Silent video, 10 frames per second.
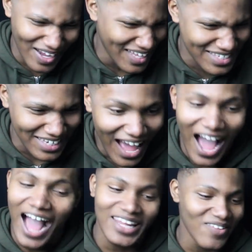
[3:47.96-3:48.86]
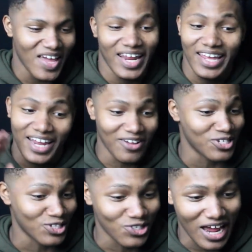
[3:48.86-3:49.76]
I love how the
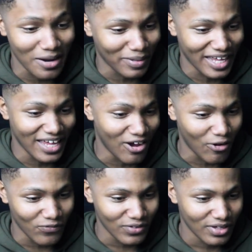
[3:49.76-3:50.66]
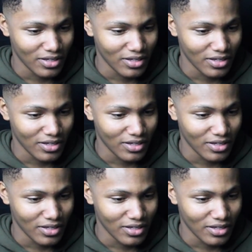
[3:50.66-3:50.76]
announcers try to play it off.